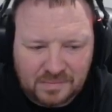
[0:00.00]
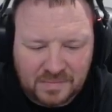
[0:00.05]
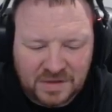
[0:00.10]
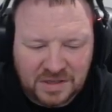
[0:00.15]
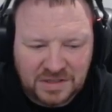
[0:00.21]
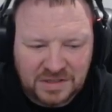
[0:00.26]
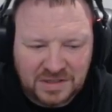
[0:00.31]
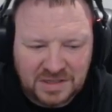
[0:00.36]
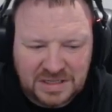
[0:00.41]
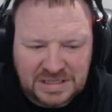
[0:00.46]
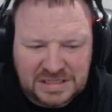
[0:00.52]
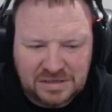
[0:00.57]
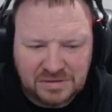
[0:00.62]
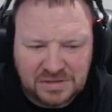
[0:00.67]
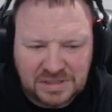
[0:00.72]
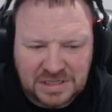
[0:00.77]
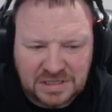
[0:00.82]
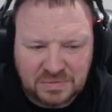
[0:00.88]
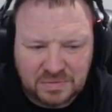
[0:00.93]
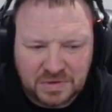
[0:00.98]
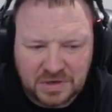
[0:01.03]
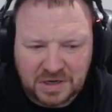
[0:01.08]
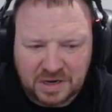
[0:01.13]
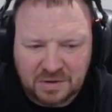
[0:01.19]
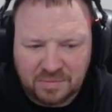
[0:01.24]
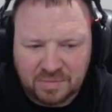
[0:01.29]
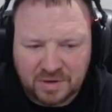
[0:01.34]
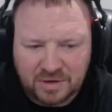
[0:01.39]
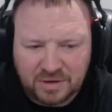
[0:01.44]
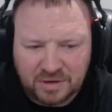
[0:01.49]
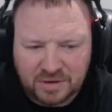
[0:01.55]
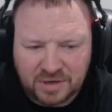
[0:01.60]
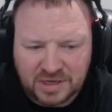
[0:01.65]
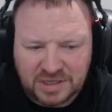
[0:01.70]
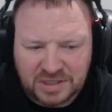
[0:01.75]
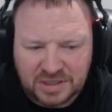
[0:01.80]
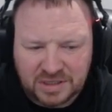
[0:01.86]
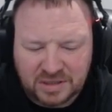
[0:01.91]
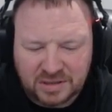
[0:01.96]
So this still says work in
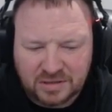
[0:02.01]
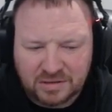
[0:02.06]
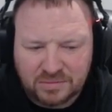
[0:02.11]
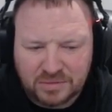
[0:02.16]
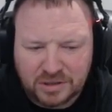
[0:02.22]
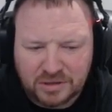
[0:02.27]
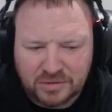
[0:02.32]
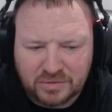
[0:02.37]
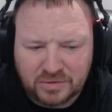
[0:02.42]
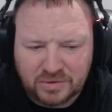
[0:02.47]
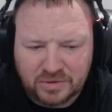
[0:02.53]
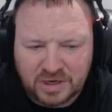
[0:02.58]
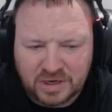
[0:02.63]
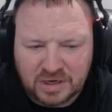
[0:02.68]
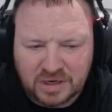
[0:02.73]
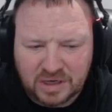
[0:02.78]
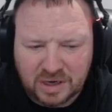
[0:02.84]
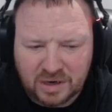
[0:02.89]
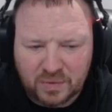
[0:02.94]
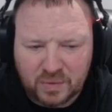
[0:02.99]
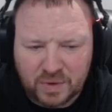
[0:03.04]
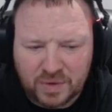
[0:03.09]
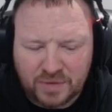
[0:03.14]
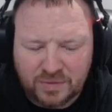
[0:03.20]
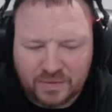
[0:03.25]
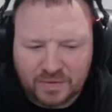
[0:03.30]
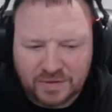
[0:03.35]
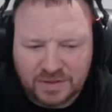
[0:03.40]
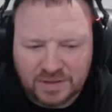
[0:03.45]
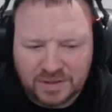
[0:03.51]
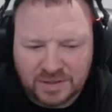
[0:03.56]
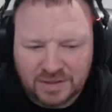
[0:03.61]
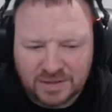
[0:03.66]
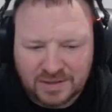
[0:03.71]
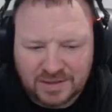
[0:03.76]
progress, so I wonder what the done one was.